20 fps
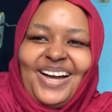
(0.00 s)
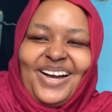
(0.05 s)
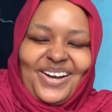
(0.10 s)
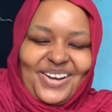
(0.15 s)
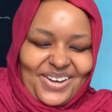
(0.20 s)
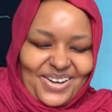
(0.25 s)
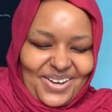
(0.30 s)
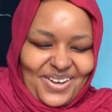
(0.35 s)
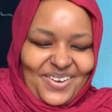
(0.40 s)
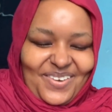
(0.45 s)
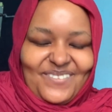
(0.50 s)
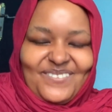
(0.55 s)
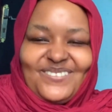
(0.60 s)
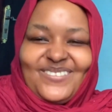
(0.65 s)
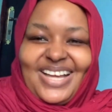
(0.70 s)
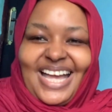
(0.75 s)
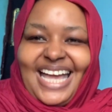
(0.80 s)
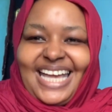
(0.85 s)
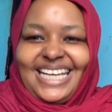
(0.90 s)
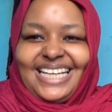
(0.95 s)
Oh
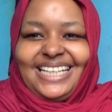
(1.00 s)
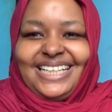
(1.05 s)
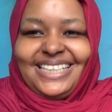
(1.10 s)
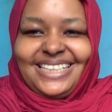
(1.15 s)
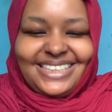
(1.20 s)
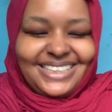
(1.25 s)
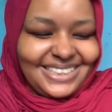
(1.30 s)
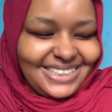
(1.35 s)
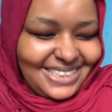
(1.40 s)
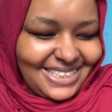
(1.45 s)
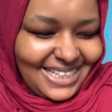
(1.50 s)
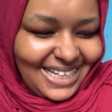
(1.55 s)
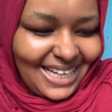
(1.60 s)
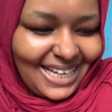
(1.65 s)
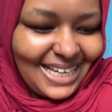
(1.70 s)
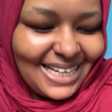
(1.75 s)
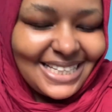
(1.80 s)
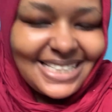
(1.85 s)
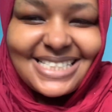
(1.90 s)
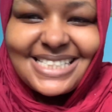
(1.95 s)
my
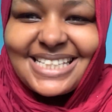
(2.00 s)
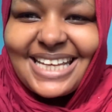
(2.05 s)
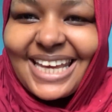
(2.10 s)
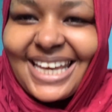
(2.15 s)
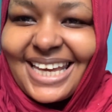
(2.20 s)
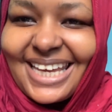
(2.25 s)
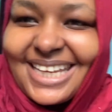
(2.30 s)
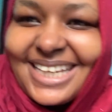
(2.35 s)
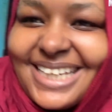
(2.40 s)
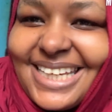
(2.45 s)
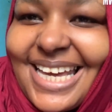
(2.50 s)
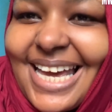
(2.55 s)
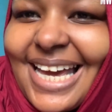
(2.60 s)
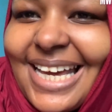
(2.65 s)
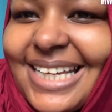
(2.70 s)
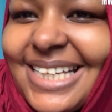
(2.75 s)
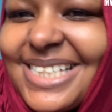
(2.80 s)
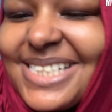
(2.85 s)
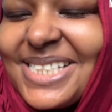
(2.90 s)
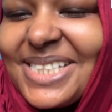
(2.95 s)
goodness. Hey
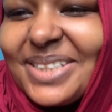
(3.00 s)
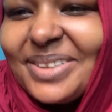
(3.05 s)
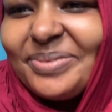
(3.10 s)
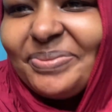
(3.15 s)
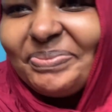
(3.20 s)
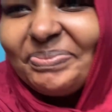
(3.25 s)
guys.